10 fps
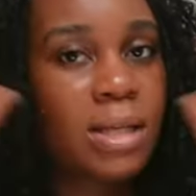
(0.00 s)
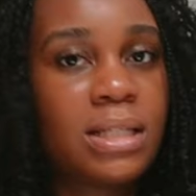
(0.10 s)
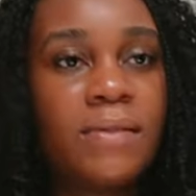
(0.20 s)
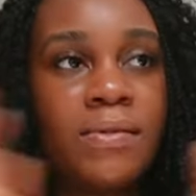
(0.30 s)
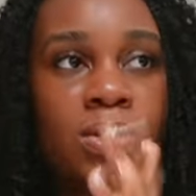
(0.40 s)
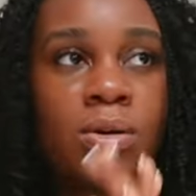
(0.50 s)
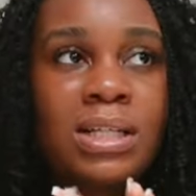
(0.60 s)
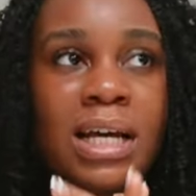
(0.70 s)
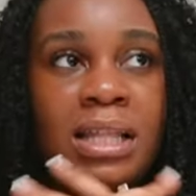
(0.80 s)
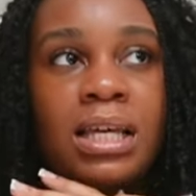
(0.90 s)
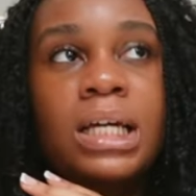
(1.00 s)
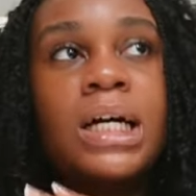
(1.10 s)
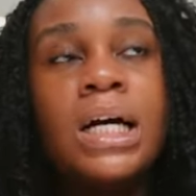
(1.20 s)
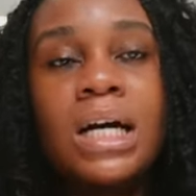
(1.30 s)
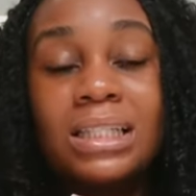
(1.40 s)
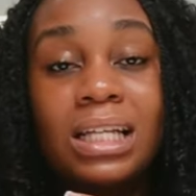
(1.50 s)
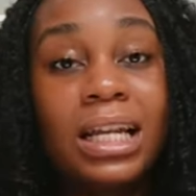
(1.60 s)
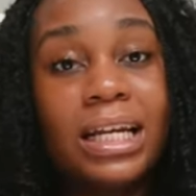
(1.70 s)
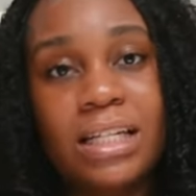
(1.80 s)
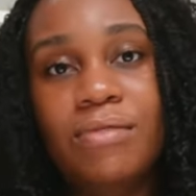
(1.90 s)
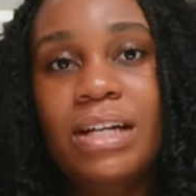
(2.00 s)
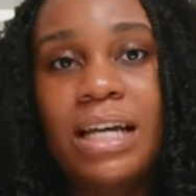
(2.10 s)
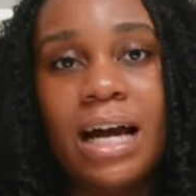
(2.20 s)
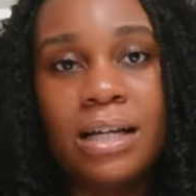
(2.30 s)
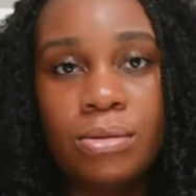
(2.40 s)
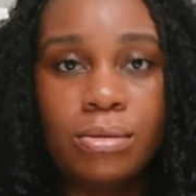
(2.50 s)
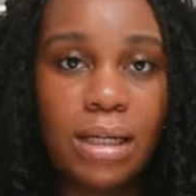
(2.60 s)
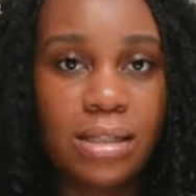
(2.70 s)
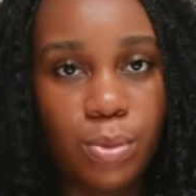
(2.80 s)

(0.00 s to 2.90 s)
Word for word: service because i think the lady really handled that